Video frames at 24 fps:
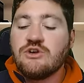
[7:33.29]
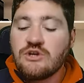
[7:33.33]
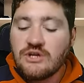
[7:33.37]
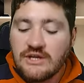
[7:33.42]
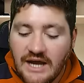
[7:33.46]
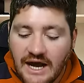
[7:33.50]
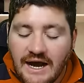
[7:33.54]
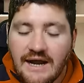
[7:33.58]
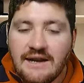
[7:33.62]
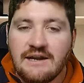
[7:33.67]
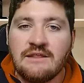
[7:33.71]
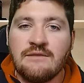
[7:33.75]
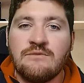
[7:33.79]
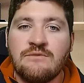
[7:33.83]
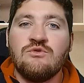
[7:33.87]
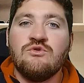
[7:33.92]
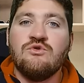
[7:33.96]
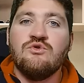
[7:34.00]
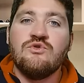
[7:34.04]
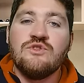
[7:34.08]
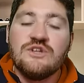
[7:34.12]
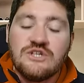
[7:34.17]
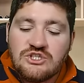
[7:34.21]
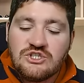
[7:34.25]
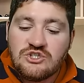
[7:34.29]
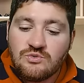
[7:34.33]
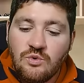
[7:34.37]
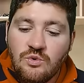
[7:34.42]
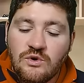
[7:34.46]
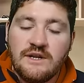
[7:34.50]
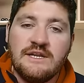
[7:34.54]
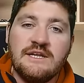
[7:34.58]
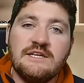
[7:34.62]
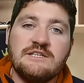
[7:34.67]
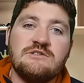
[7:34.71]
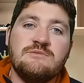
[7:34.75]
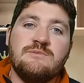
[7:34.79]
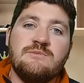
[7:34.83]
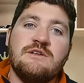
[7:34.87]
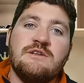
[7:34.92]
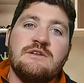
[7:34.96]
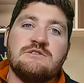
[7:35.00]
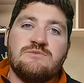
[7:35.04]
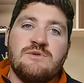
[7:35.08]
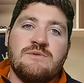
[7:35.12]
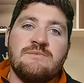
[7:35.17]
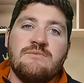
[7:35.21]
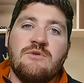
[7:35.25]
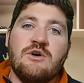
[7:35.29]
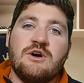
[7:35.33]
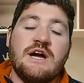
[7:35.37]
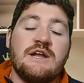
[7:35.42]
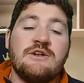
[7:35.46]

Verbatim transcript: guiding through this is what needs to be a Springbok.